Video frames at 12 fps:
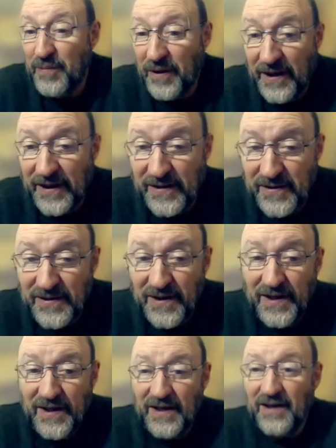a place
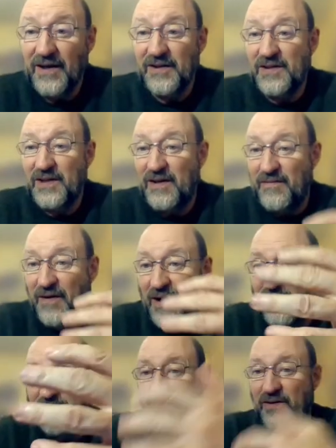in us
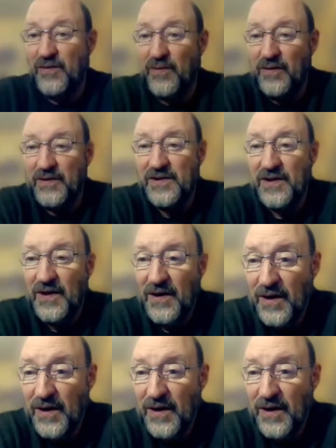evolving towards